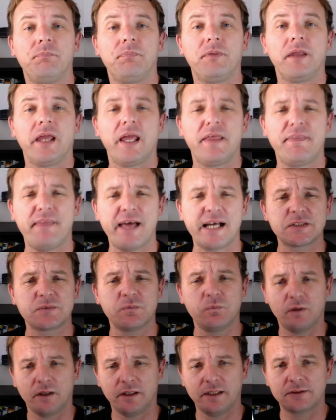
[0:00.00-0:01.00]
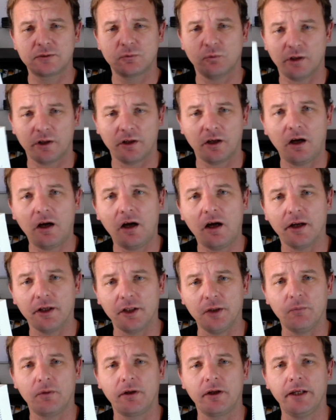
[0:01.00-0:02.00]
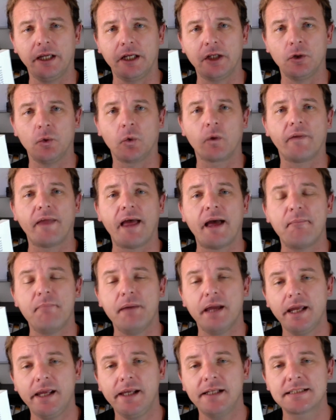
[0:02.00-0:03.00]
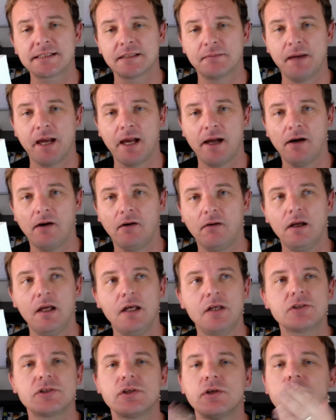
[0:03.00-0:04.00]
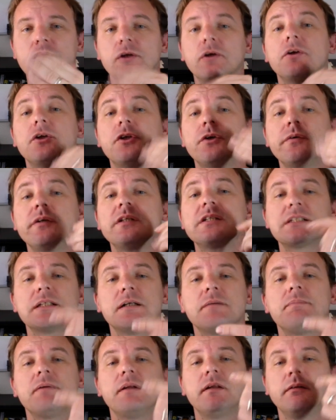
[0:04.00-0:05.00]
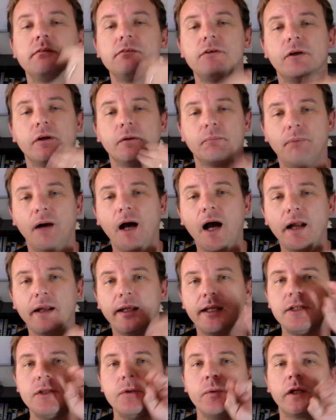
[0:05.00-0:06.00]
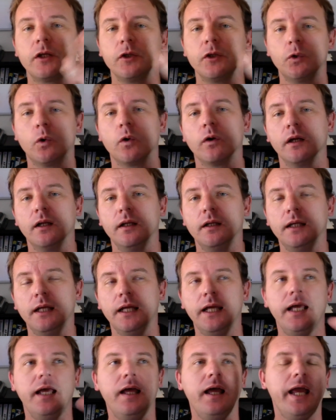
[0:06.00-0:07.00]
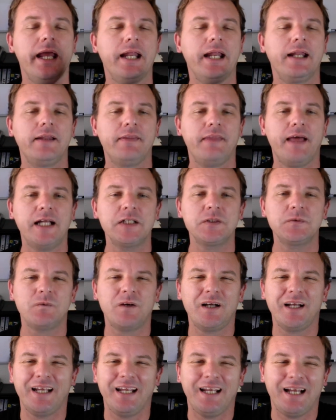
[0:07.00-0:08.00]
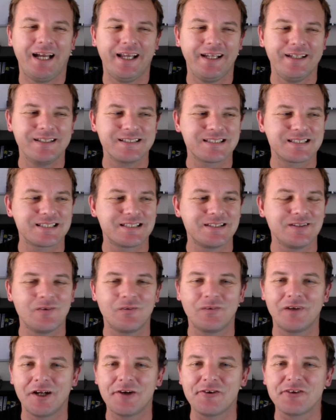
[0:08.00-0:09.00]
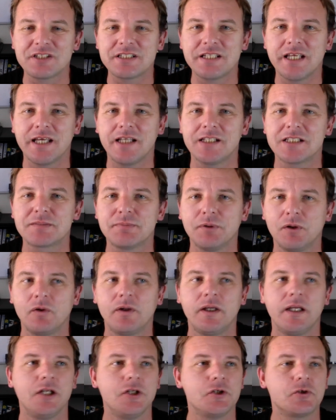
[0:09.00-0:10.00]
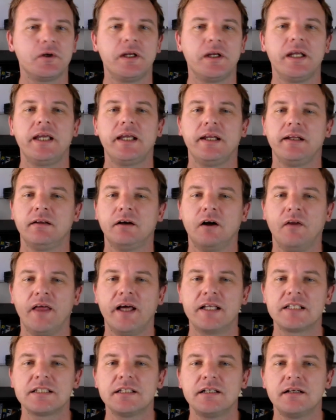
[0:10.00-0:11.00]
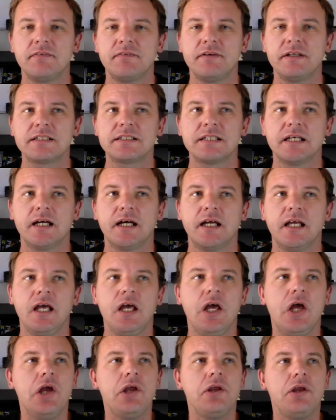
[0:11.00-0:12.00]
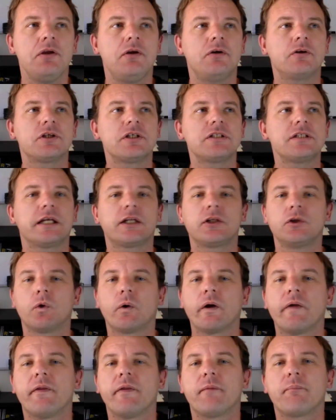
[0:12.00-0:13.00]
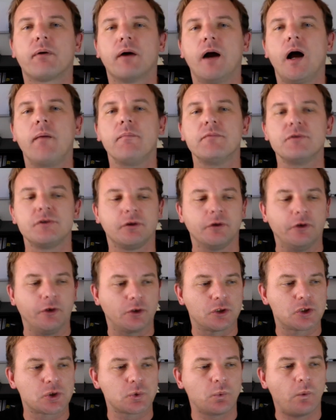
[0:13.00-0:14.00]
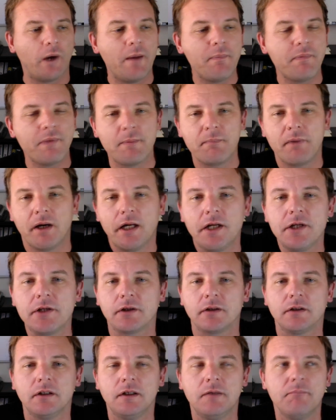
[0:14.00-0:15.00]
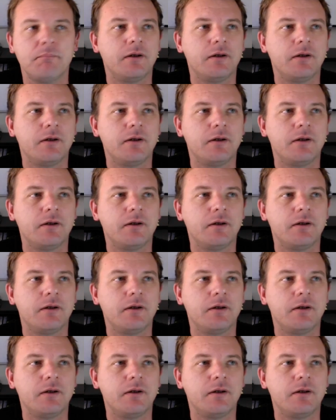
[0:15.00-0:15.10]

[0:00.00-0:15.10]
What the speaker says: And that's what's going on. You want to ignore that pain somehow, so you're doing something to your body to ignore it. And that's why I just don't understand smoking, drinking, and all that stuff. Is that you're just ignoring the problems. You're swiping them under.